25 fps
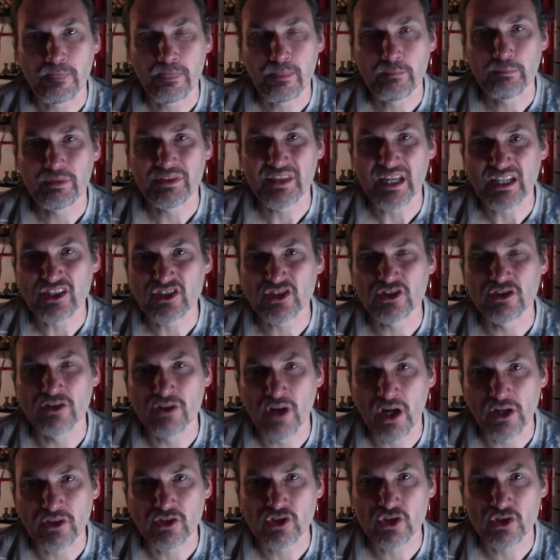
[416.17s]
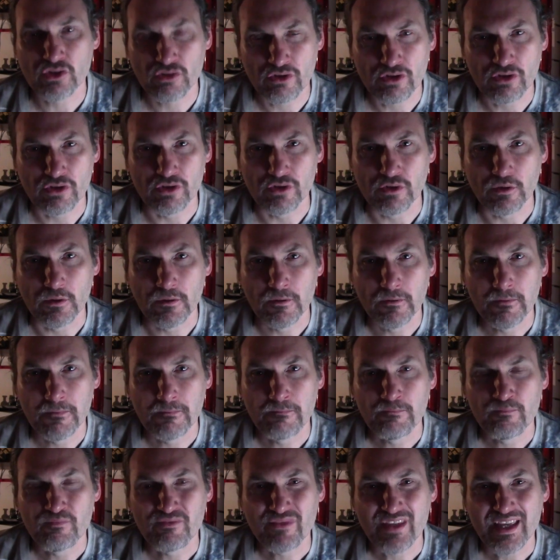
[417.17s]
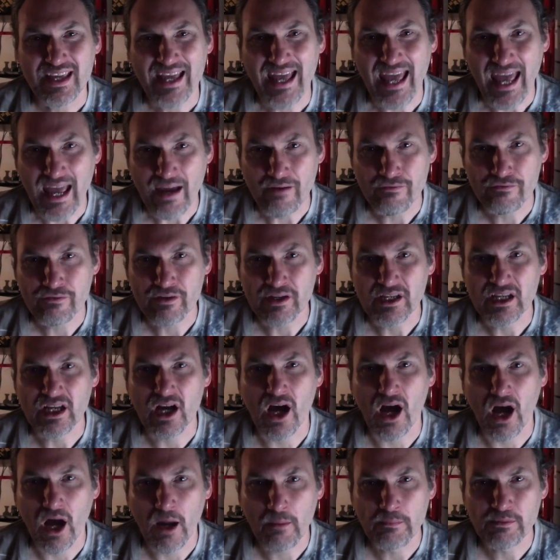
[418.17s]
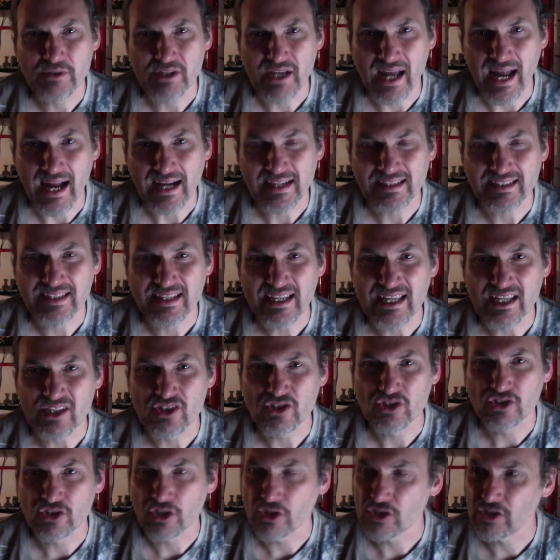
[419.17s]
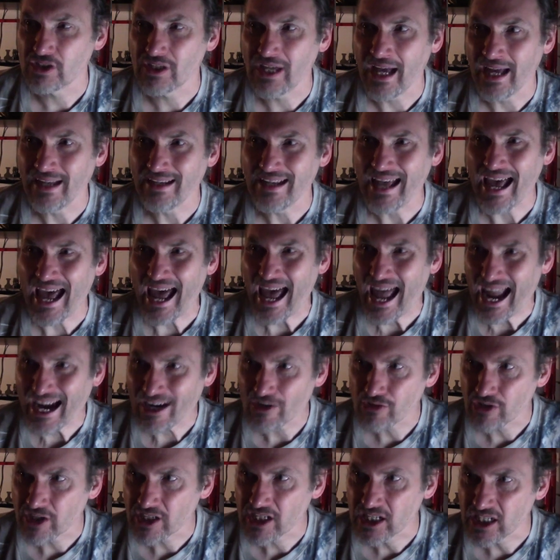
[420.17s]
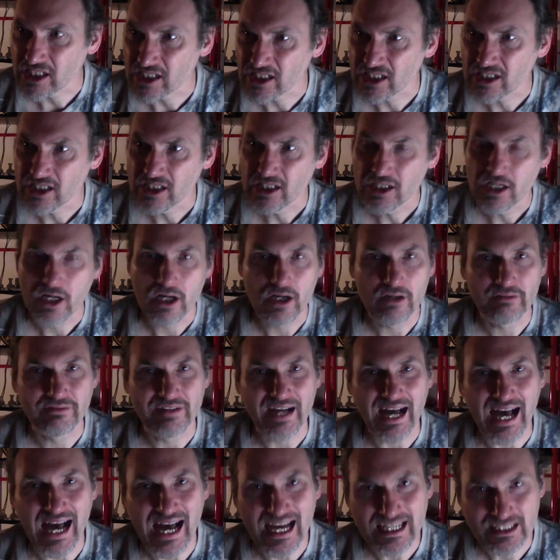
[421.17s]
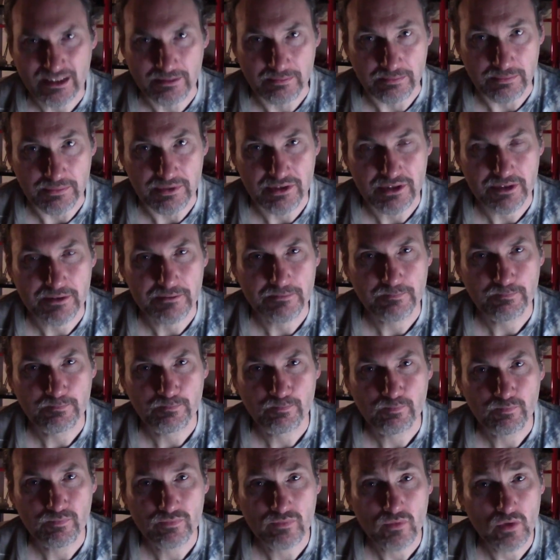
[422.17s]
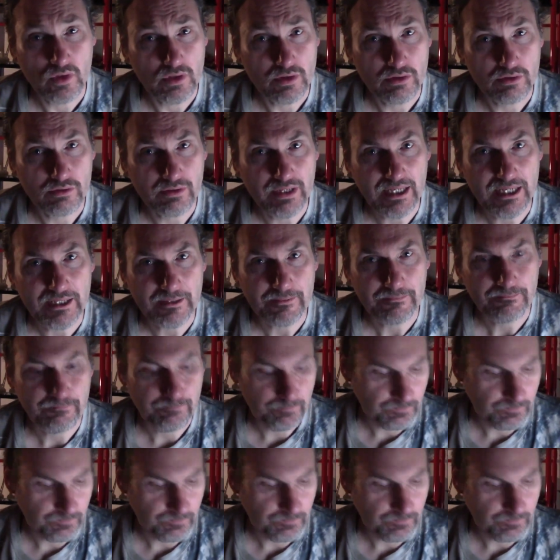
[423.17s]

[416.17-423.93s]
But that's not true. Every object is just an aggregate of atoms, right?